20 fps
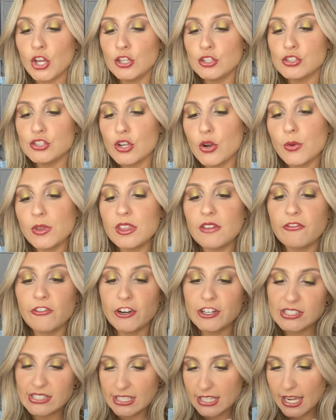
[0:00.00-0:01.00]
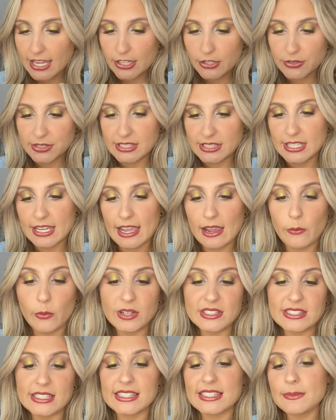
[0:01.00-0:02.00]
So the first thing I used today
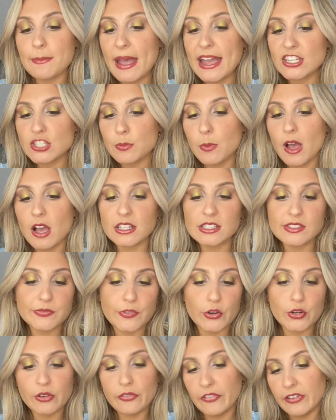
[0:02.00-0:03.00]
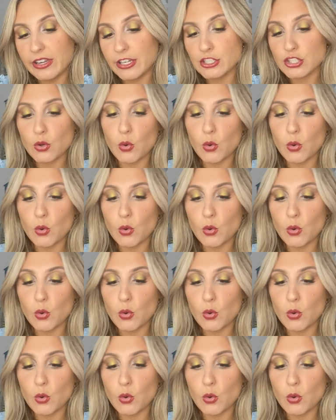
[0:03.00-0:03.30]
was the Smashbox Photo Finish